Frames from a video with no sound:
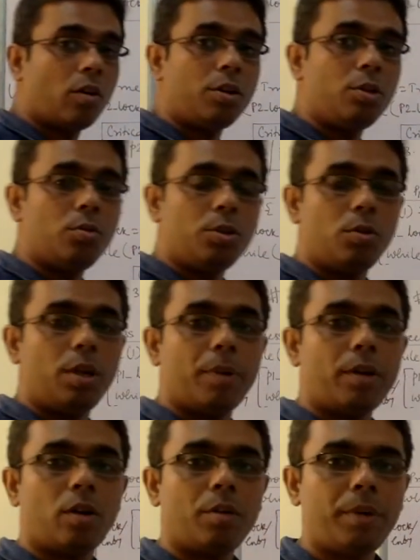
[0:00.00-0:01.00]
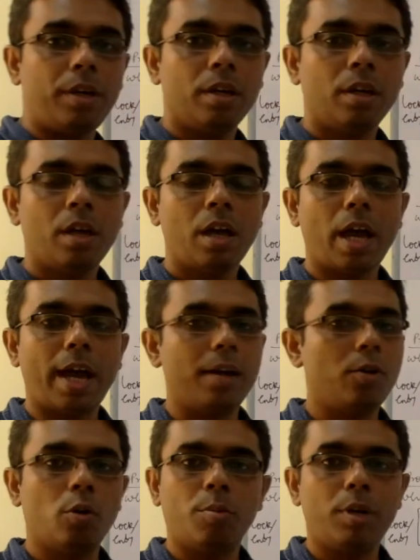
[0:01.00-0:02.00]
on you, you depend on me,
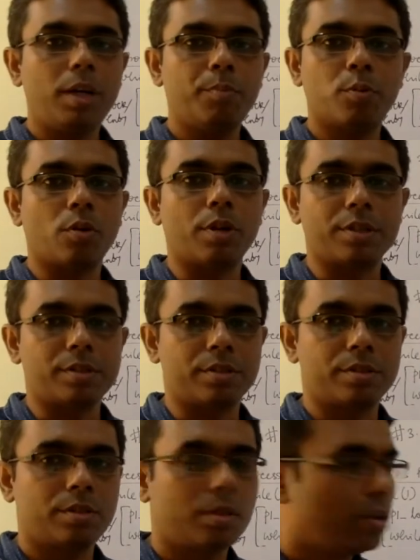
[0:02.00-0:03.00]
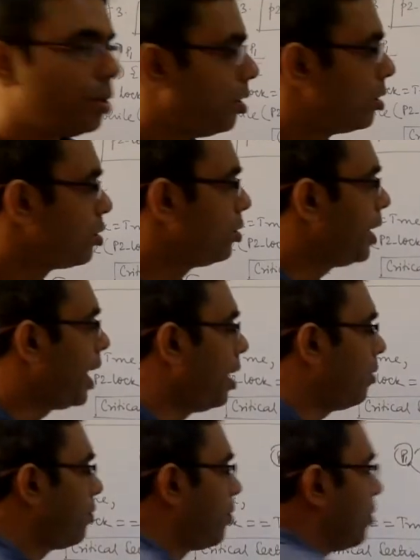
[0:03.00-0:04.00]
and nobody progresses. So you have